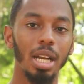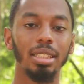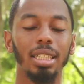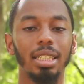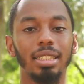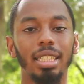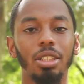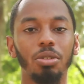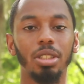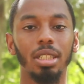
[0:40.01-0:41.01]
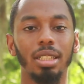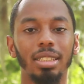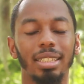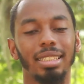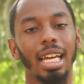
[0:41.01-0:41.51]
to continue
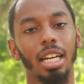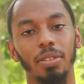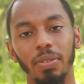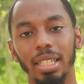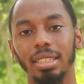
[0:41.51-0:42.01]
to sacrifice